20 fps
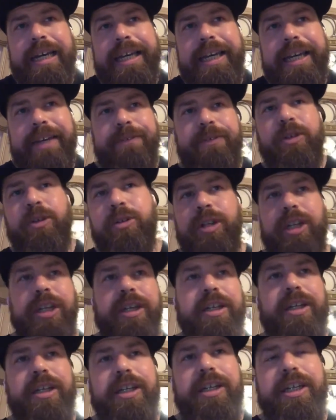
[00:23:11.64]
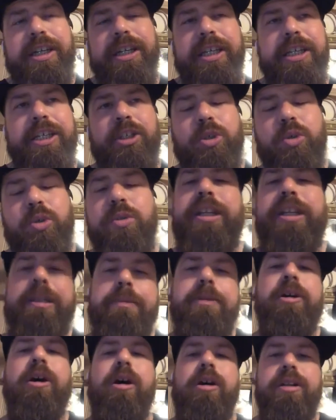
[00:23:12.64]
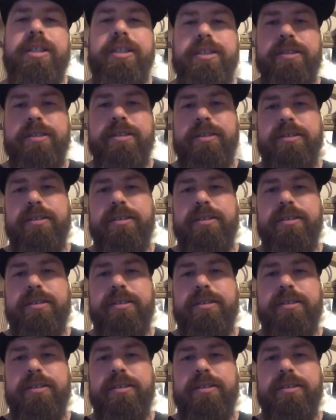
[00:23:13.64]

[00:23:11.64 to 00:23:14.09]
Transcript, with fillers: if you it, you need to be all in,